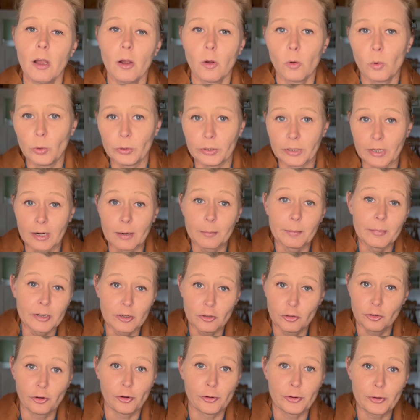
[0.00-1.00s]
Hold on, I'm going to
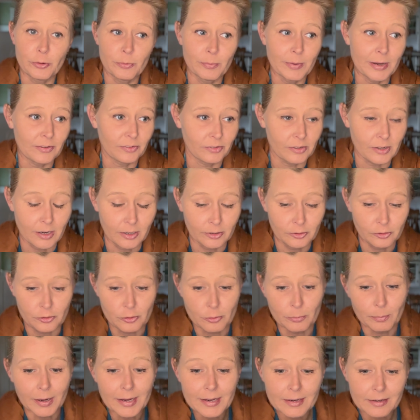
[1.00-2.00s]
show you my socks.
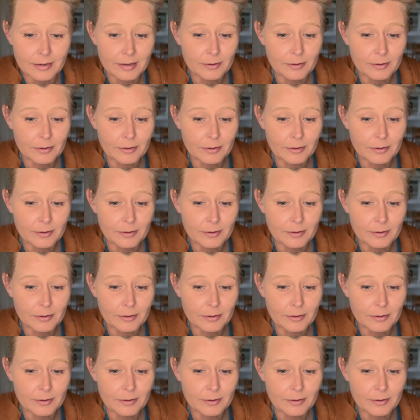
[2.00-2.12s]
You might,